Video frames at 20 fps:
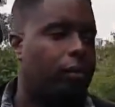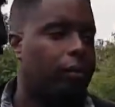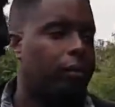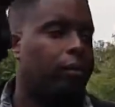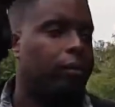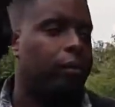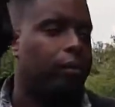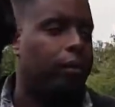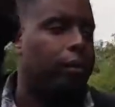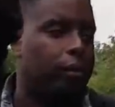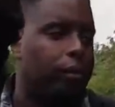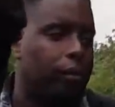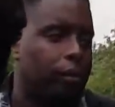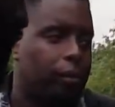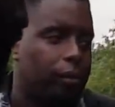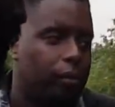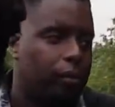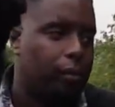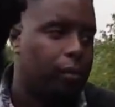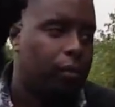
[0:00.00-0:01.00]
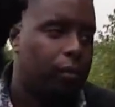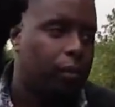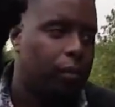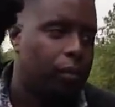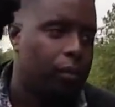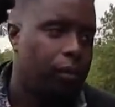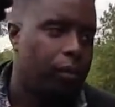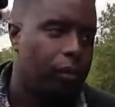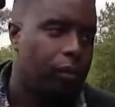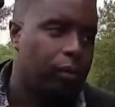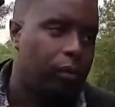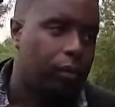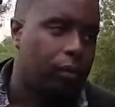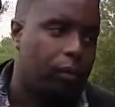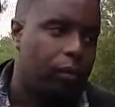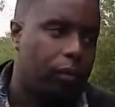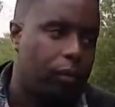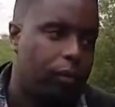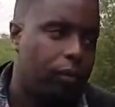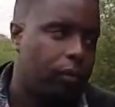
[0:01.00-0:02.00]

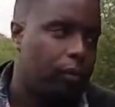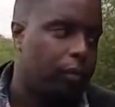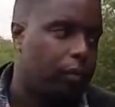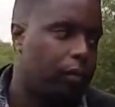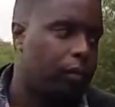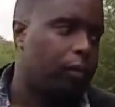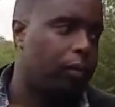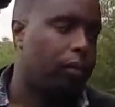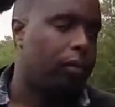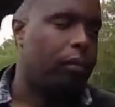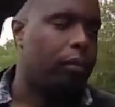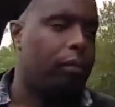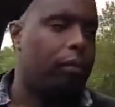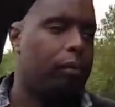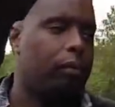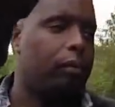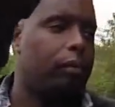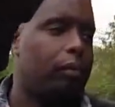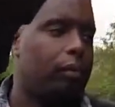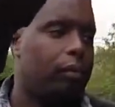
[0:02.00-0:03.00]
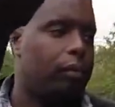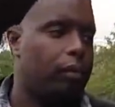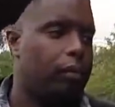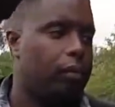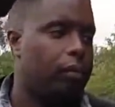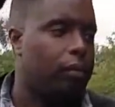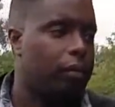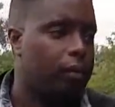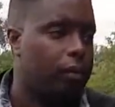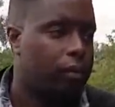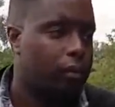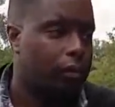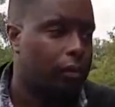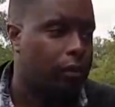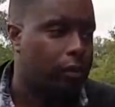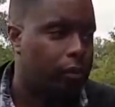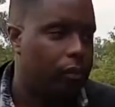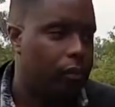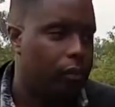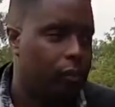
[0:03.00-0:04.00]

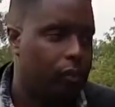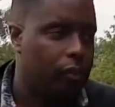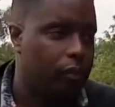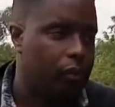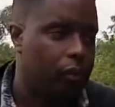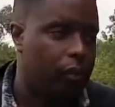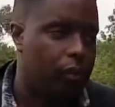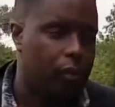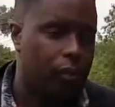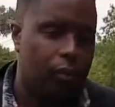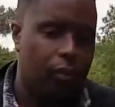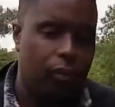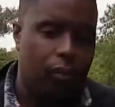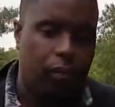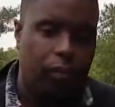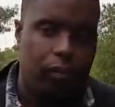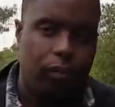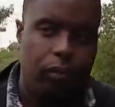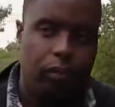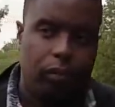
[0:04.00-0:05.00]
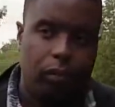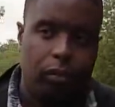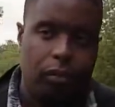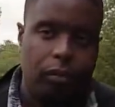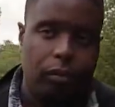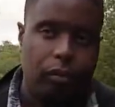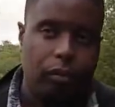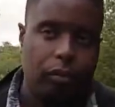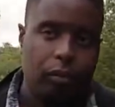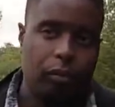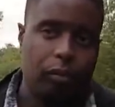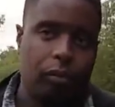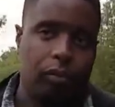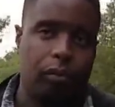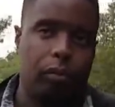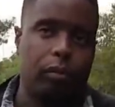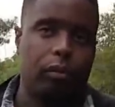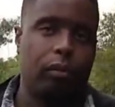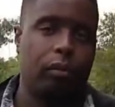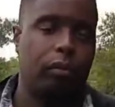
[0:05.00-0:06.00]

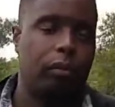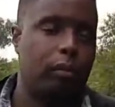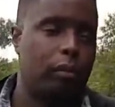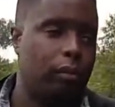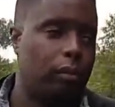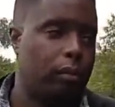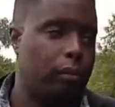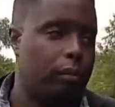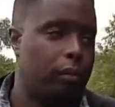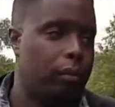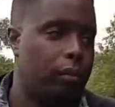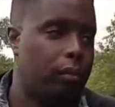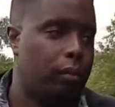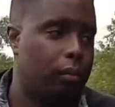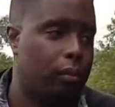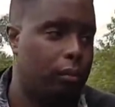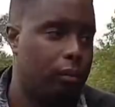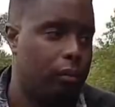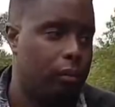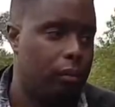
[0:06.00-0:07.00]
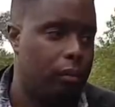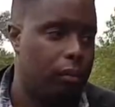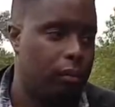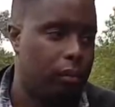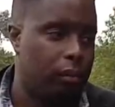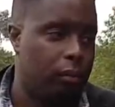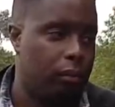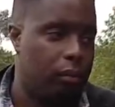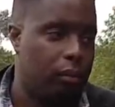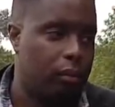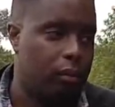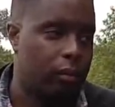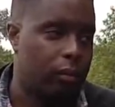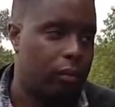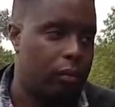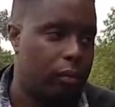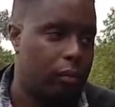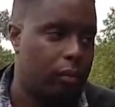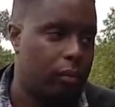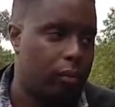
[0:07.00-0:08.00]
[no speech]